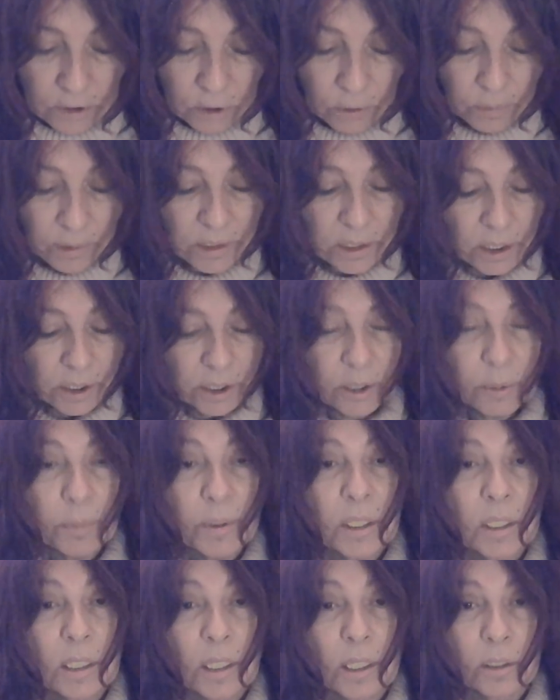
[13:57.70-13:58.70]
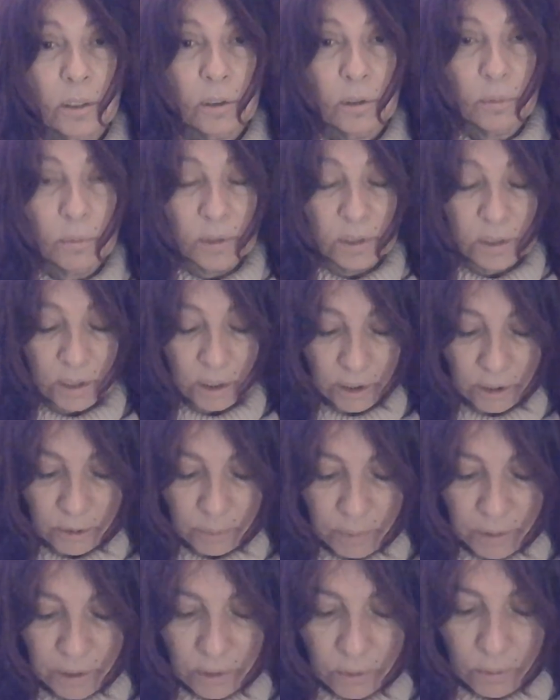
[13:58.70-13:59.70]
So one's a little bit younger, one's a
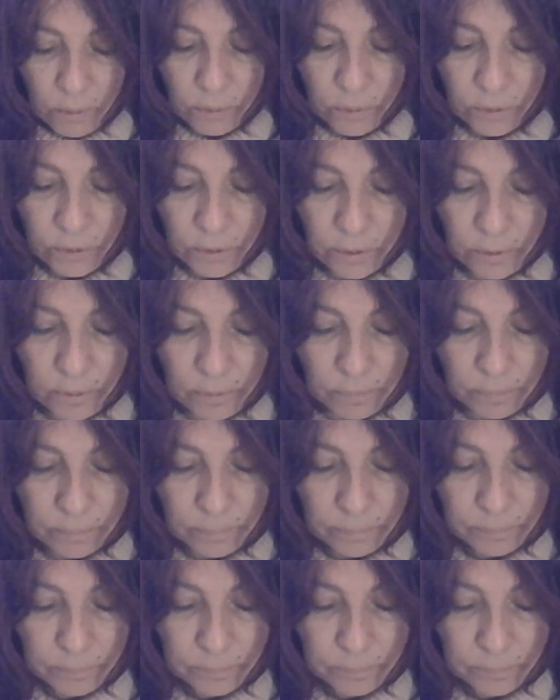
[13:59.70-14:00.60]
little bit older